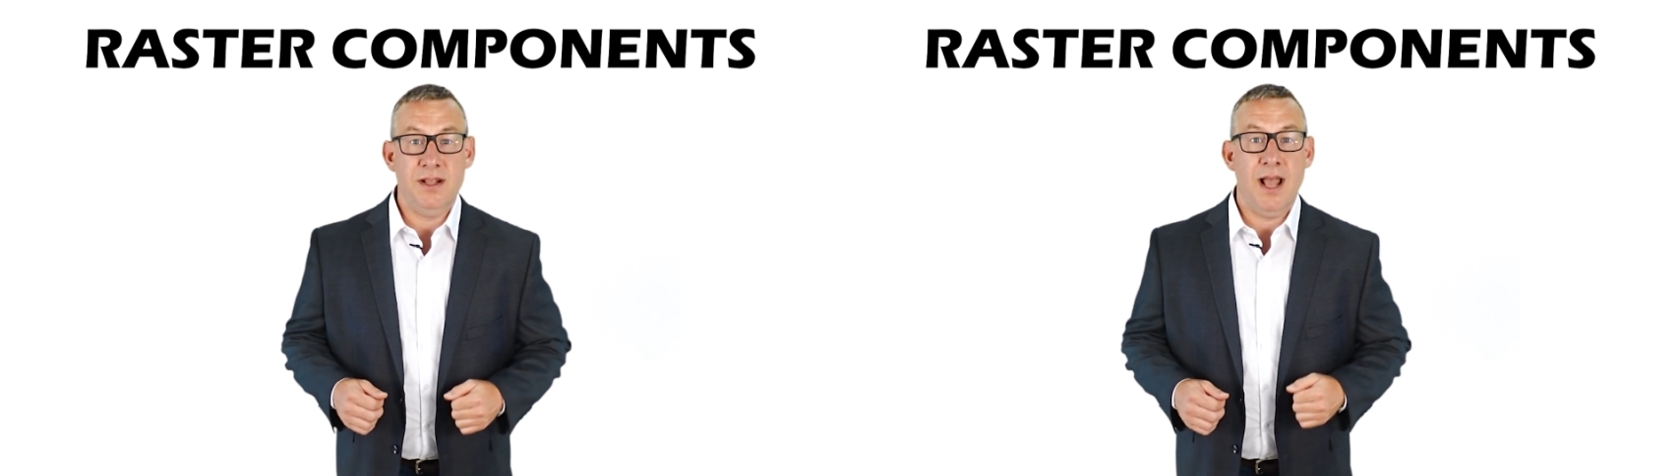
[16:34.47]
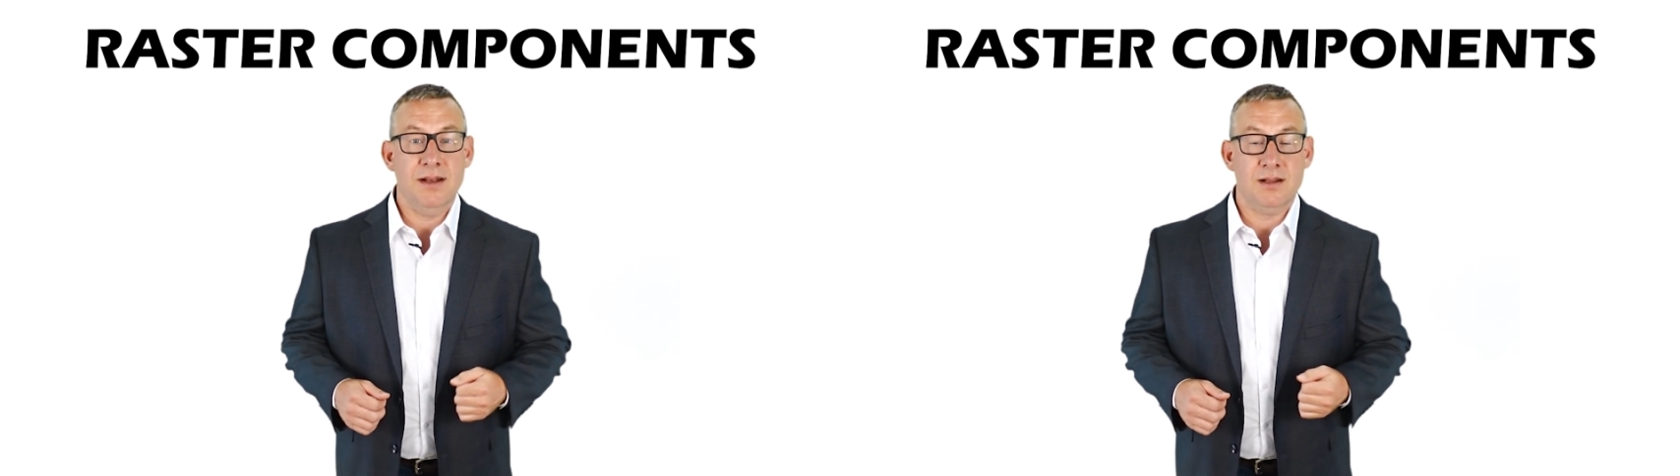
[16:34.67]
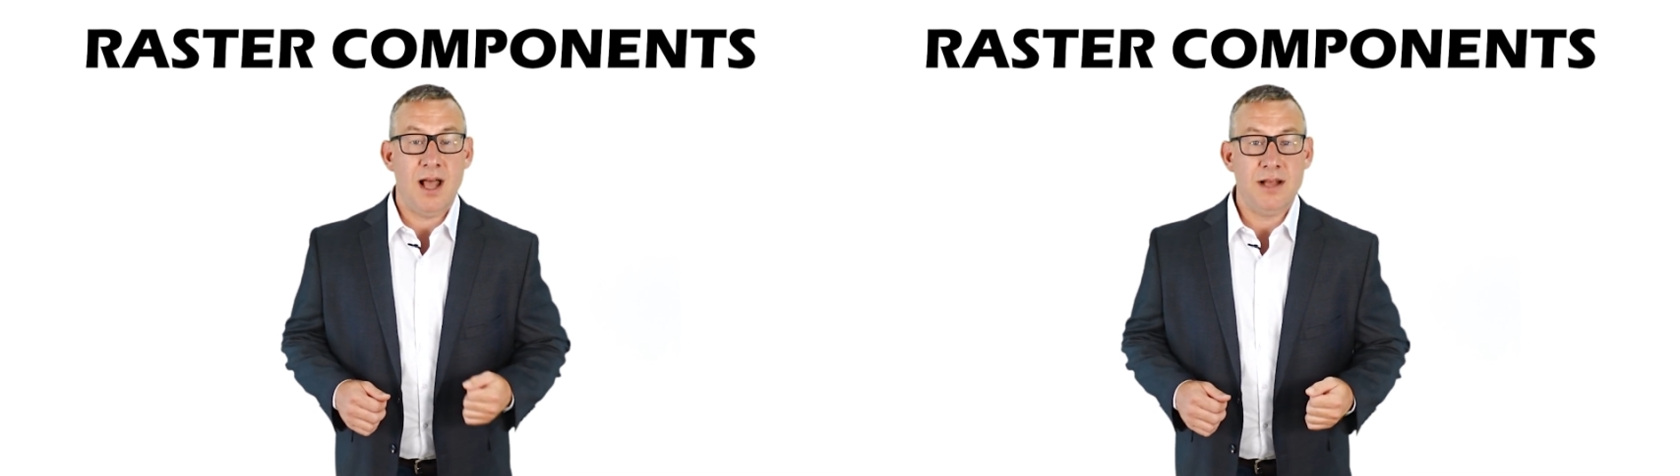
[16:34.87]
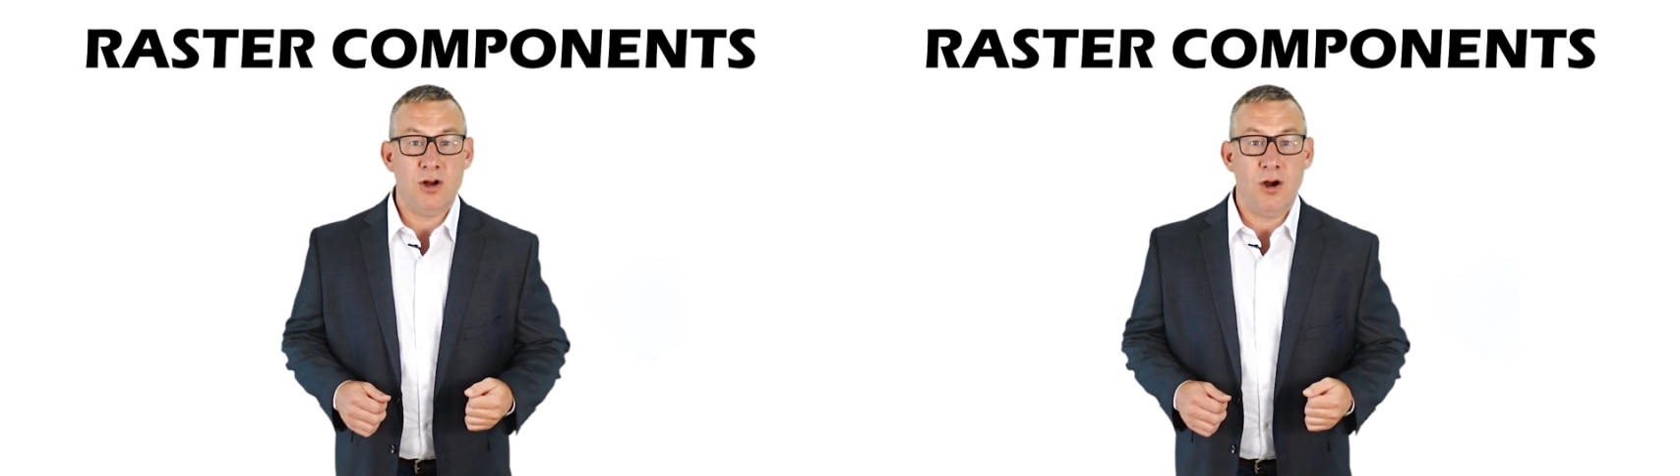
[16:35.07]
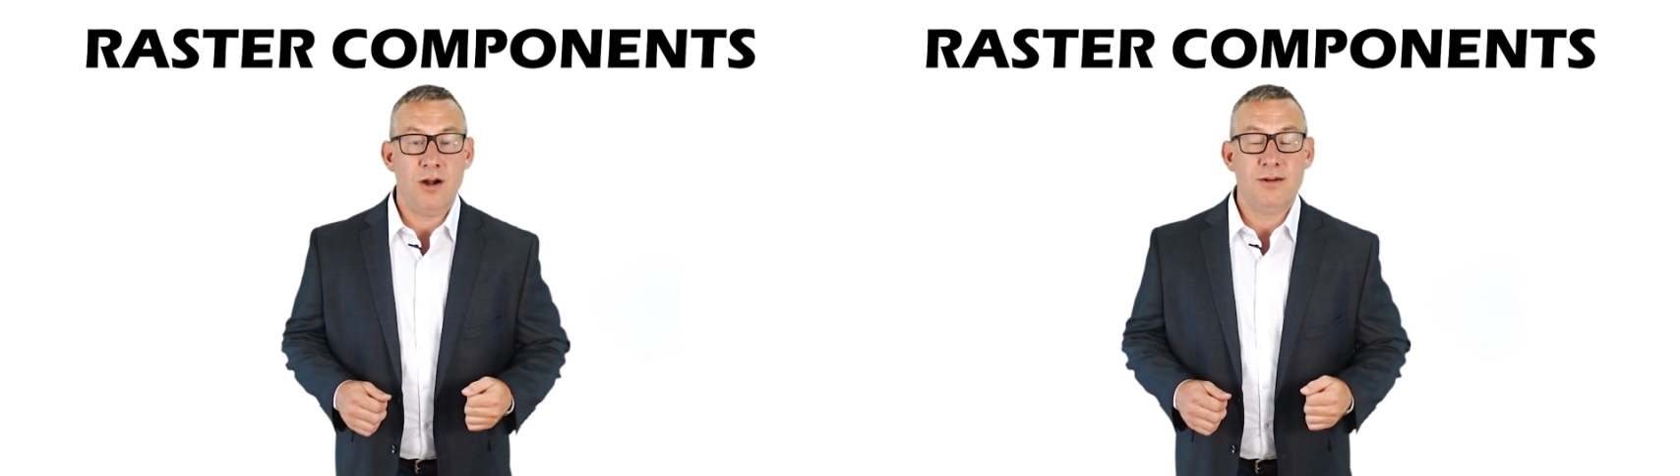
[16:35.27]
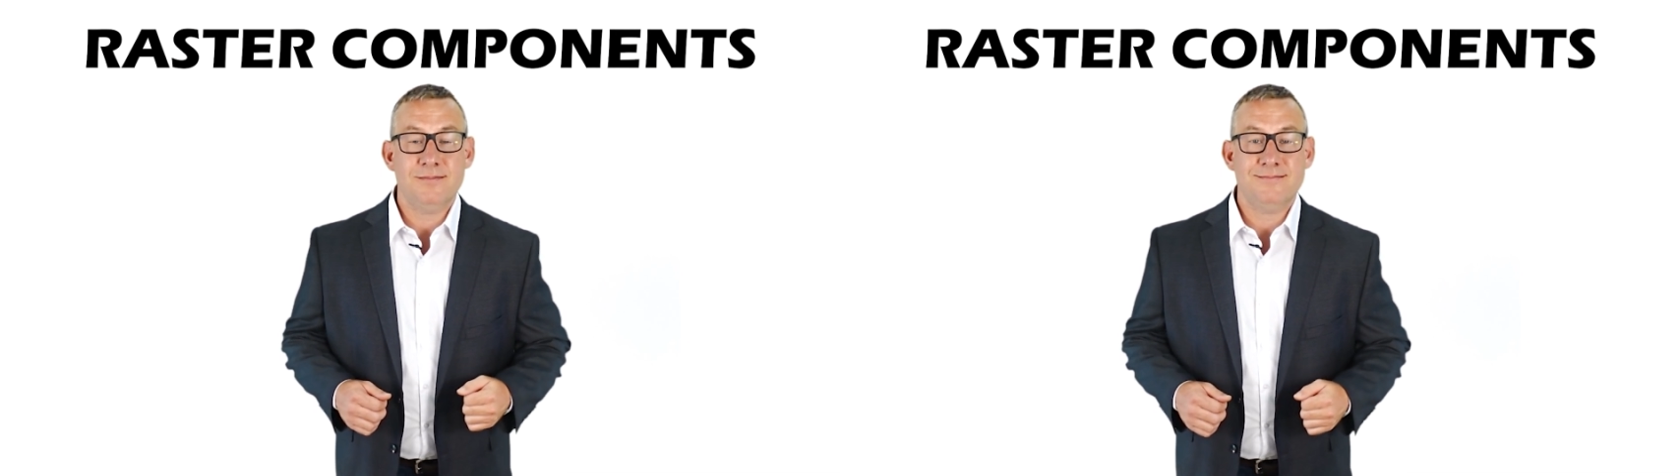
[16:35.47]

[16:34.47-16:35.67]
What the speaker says: and LiDAR,